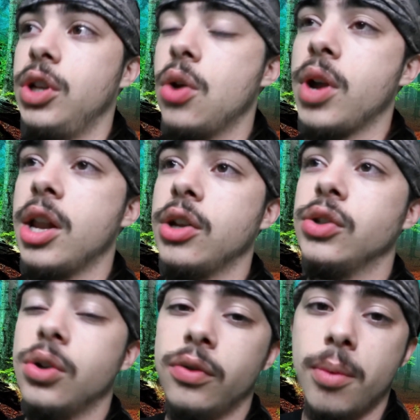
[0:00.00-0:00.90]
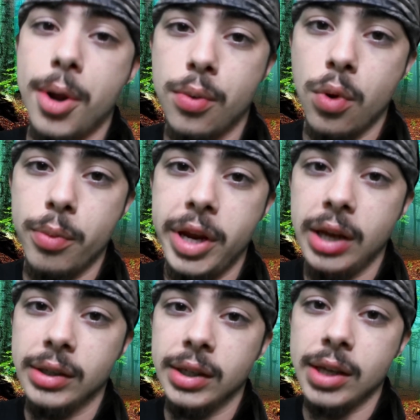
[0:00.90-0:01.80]
kind of concerned for my own
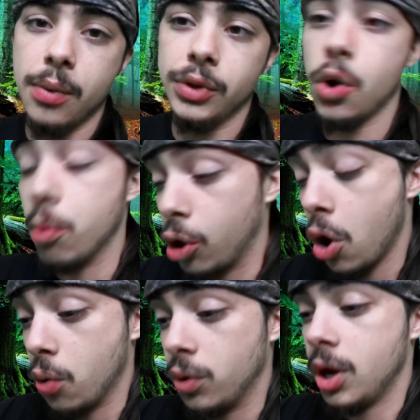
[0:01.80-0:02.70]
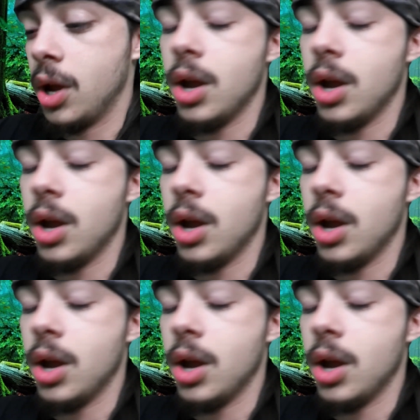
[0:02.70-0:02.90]
well-being since I was home alone,